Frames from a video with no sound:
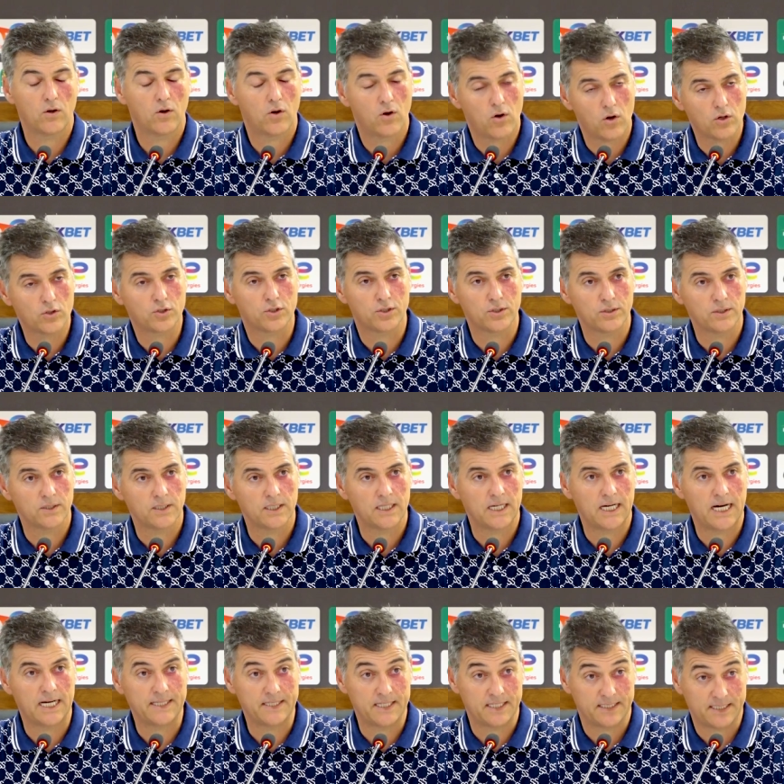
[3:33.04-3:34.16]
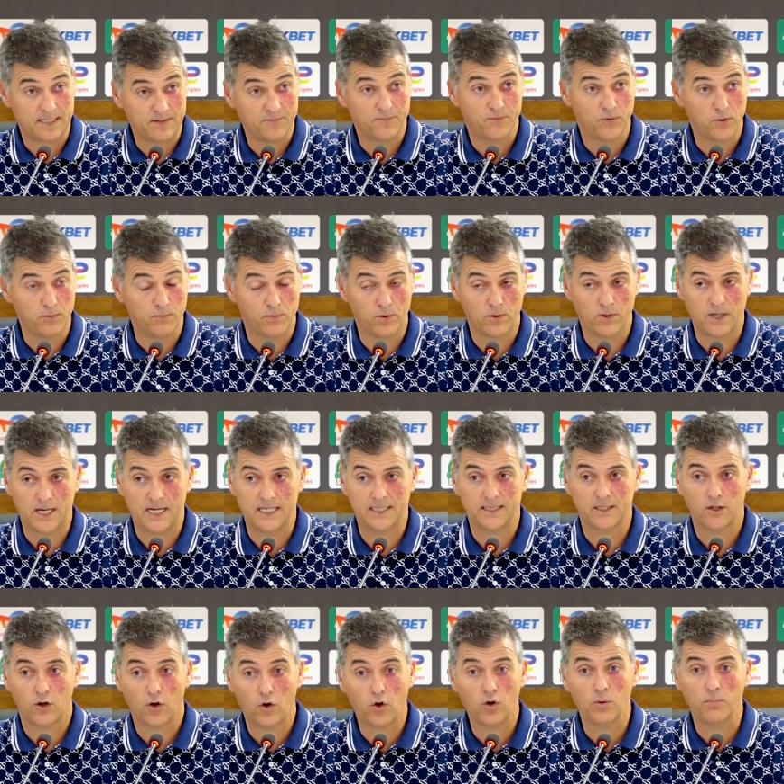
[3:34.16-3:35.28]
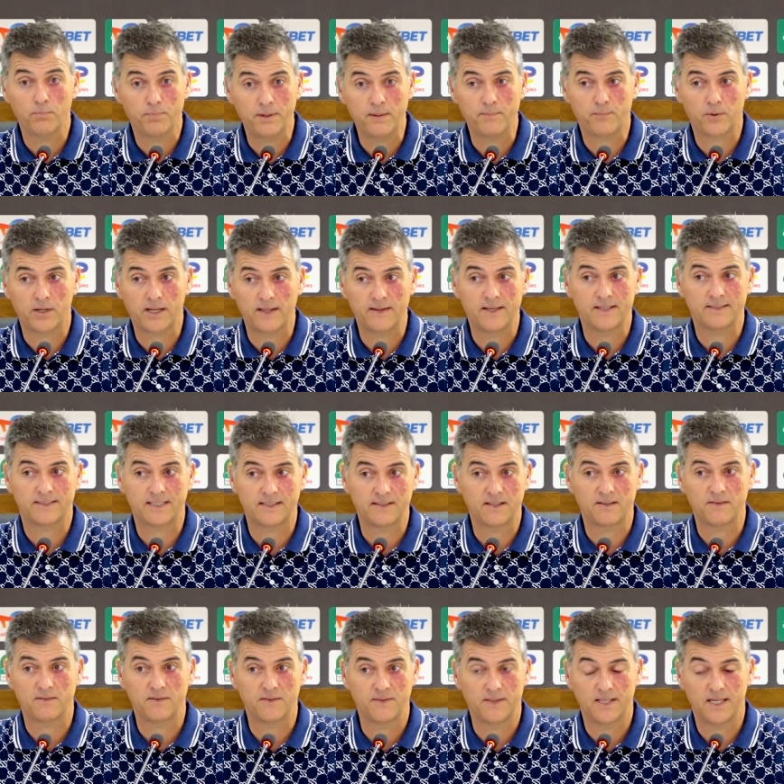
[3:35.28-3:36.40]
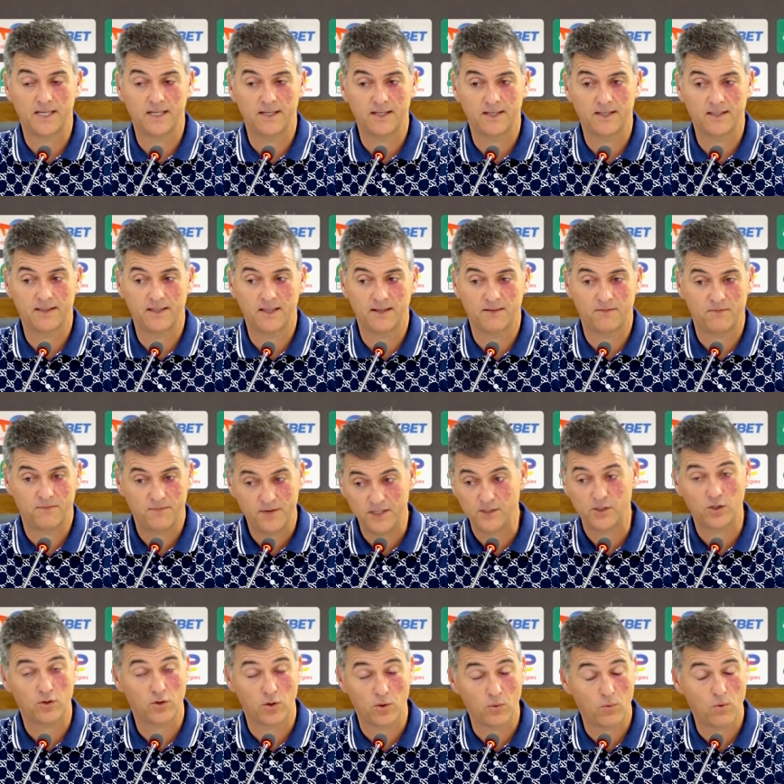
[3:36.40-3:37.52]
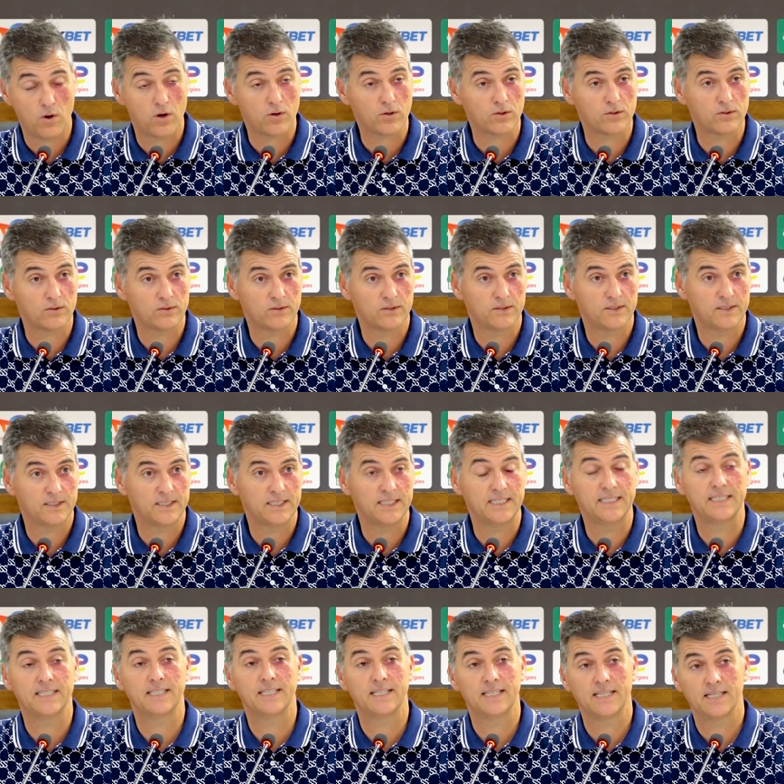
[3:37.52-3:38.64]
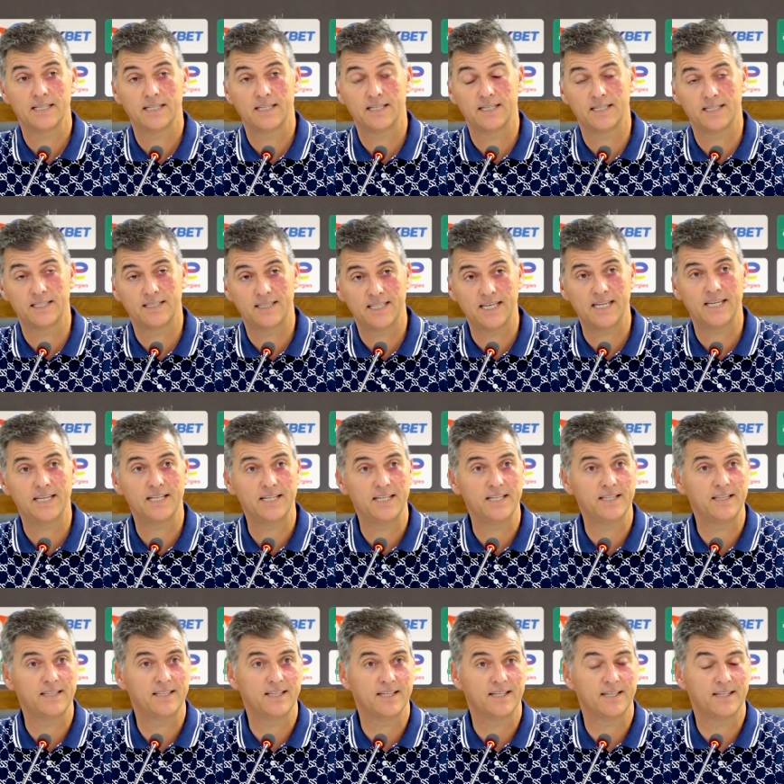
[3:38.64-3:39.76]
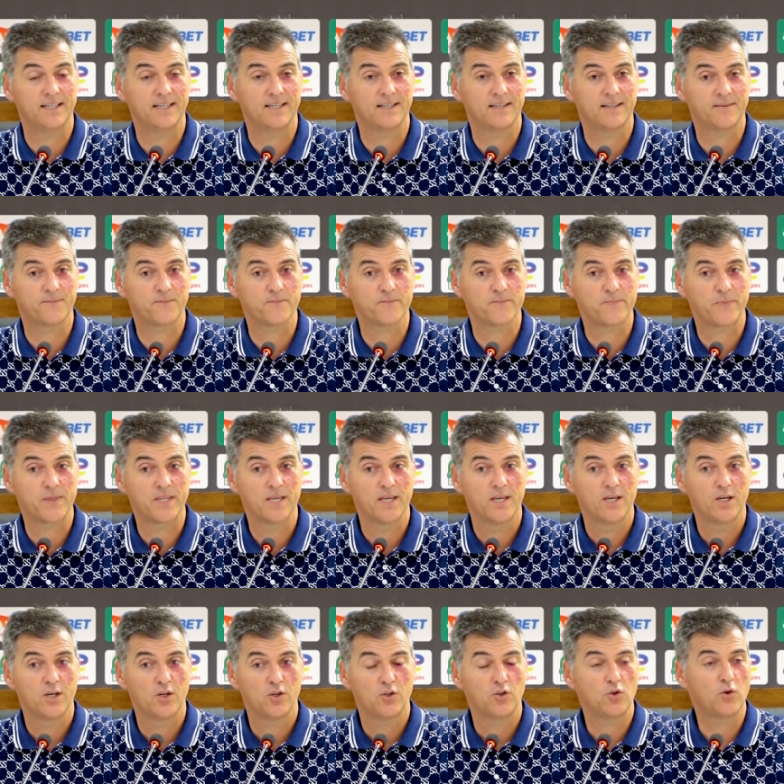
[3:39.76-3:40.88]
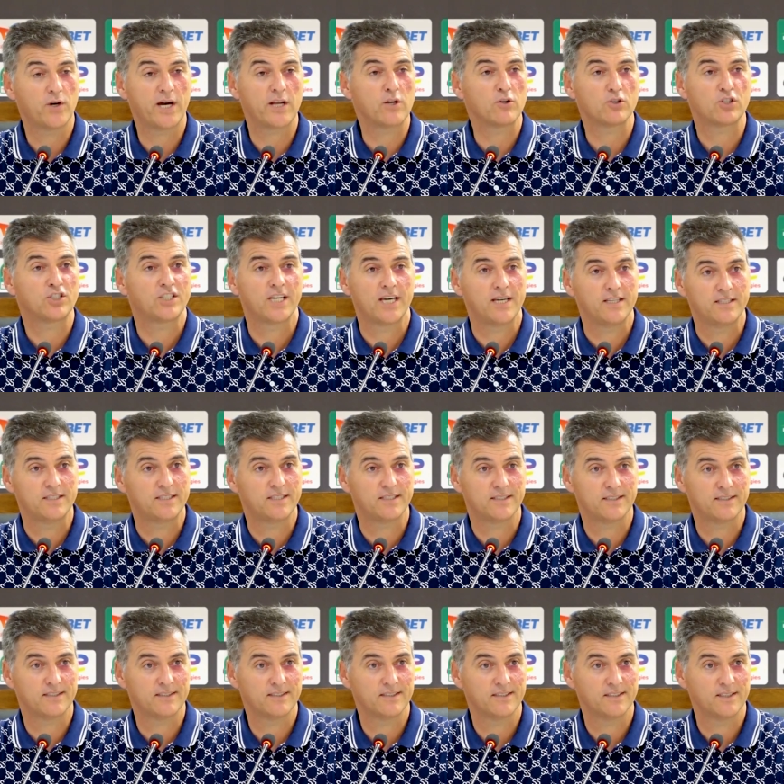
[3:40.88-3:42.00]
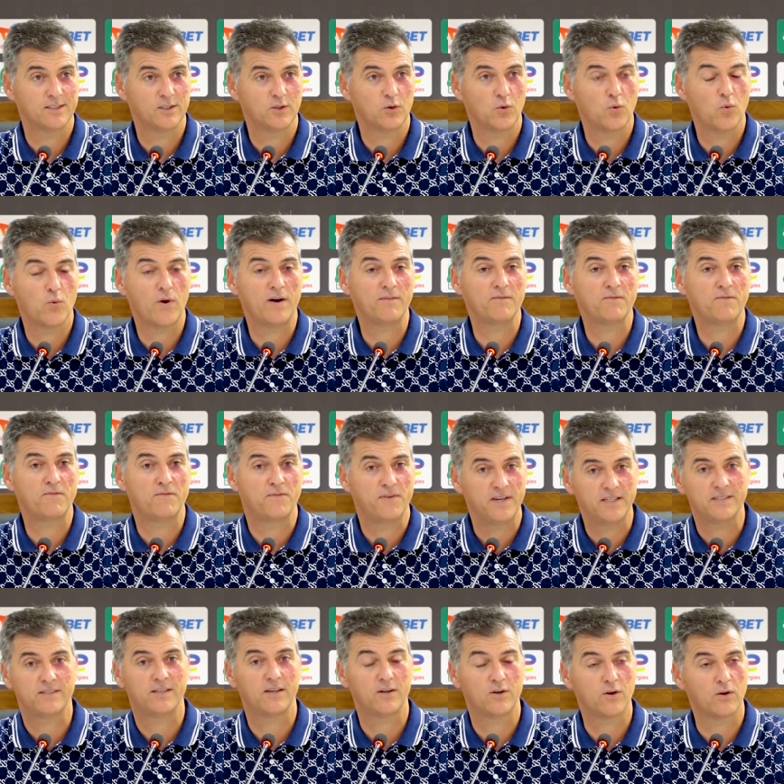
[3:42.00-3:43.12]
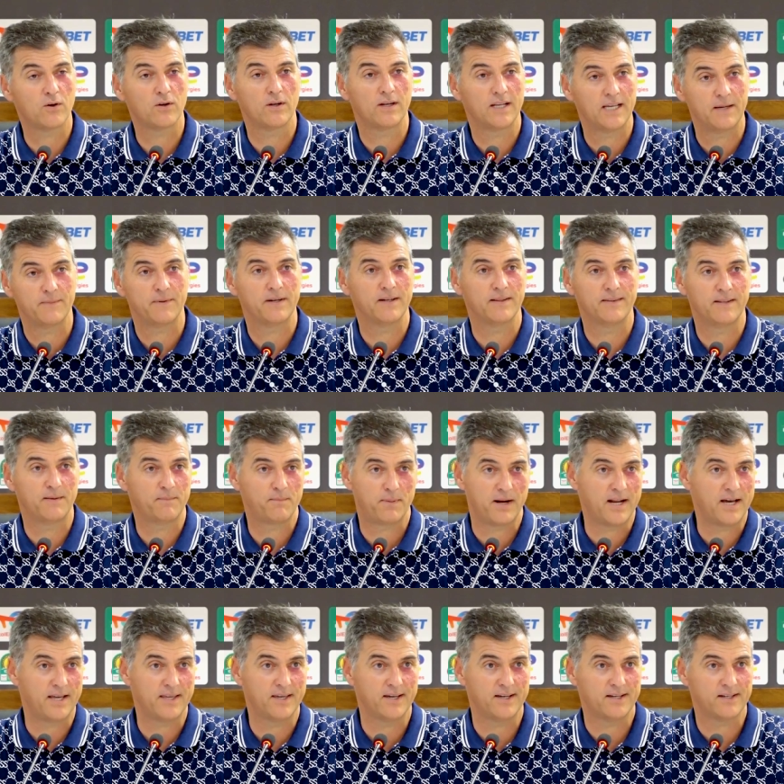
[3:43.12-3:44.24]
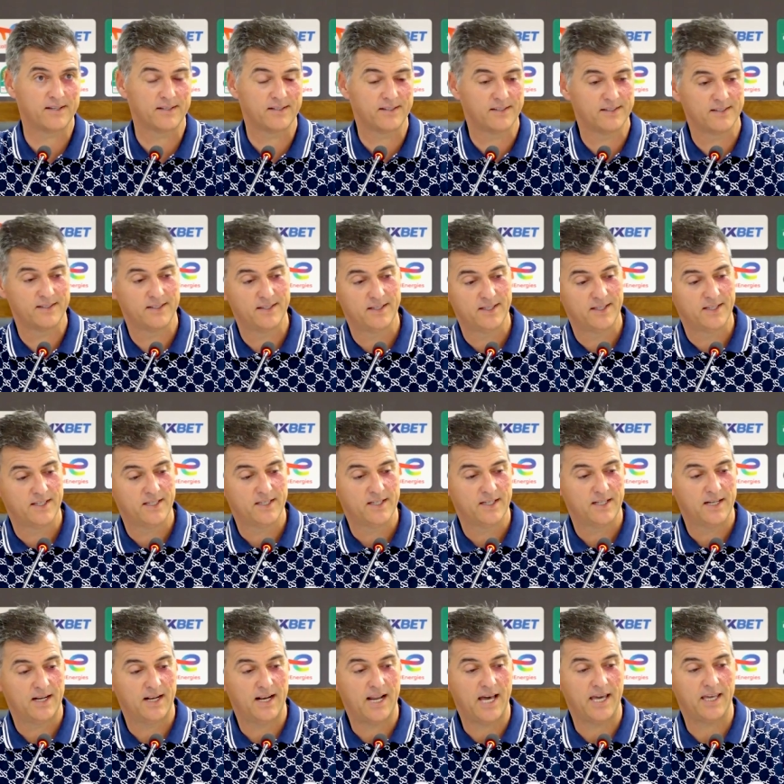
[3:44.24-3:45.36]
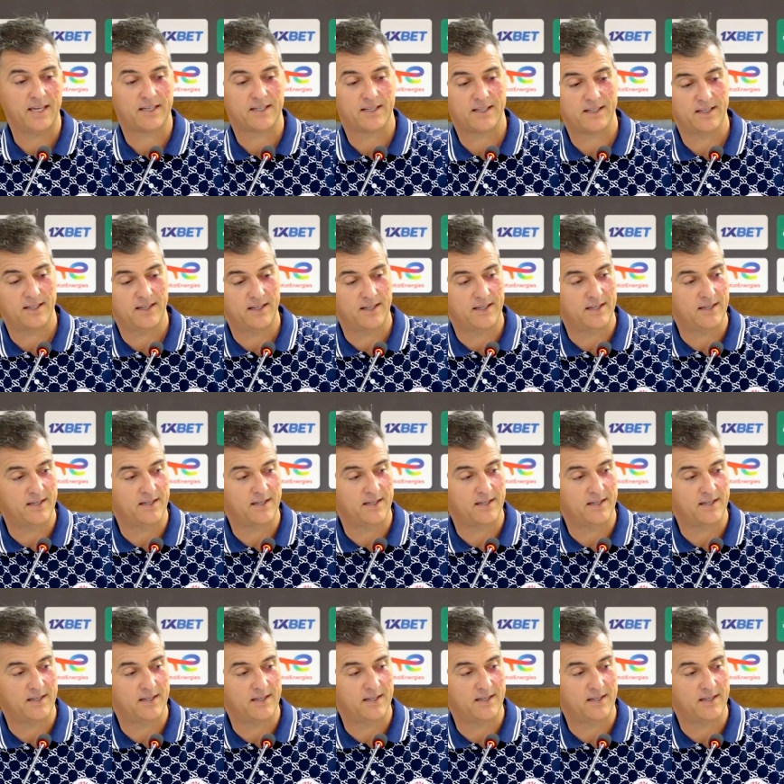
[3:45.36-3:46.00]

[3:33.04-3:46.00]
coach understand football, and all people understand the, the, the physical work. Uh, they need the, you cannot change one physical level, the player, like uh,